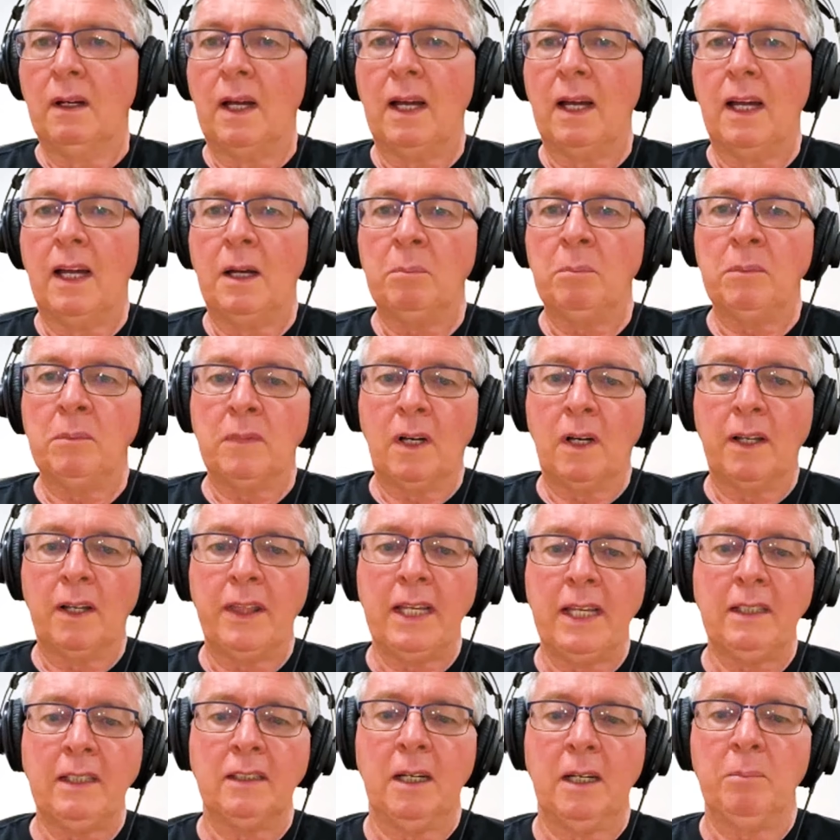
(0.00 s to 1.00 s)
I
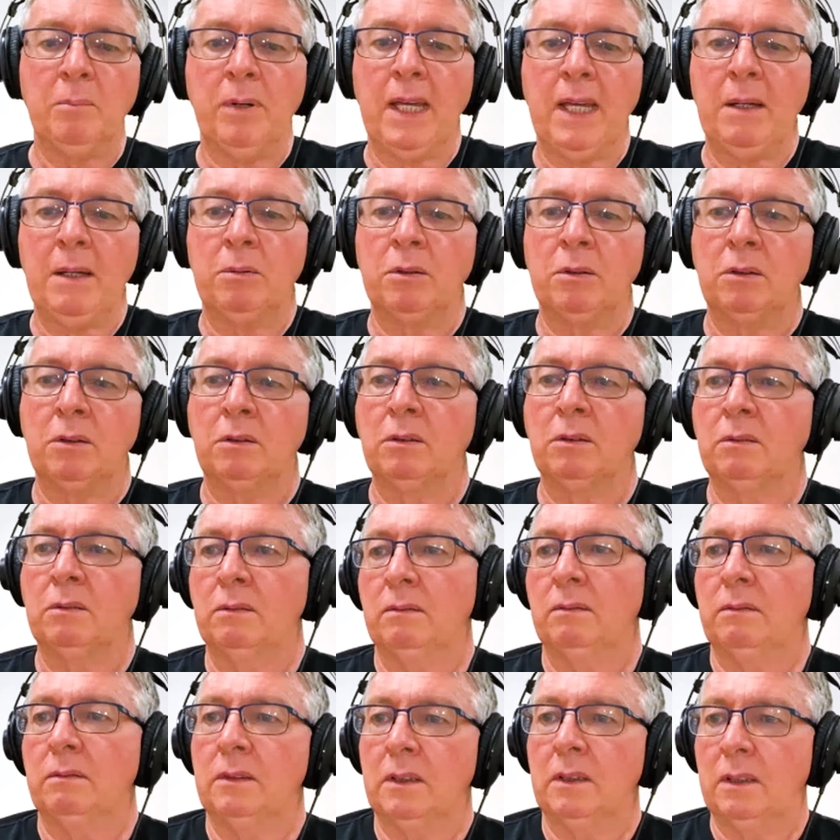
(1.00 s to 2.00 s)
think some
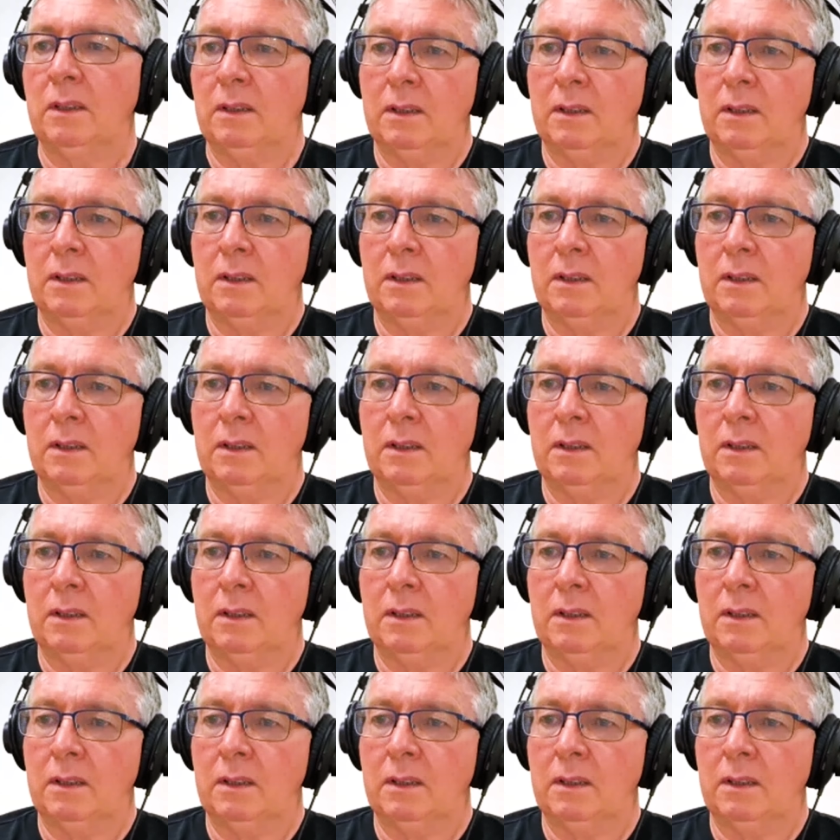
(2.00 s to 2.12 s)
people...